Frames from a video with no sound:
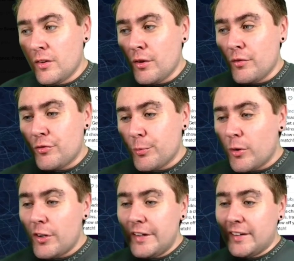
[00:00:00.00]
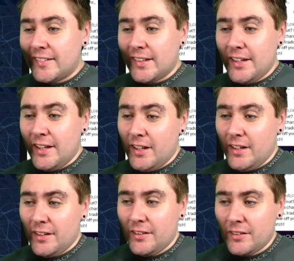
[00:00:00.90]
From what I can see here,
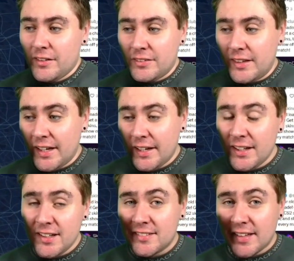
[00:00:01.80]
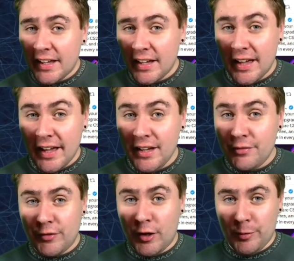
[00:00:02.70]
there is eight
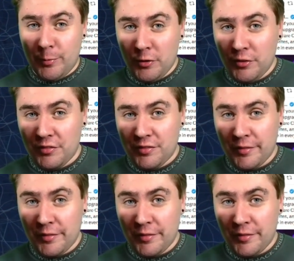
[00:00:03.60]
vertiports.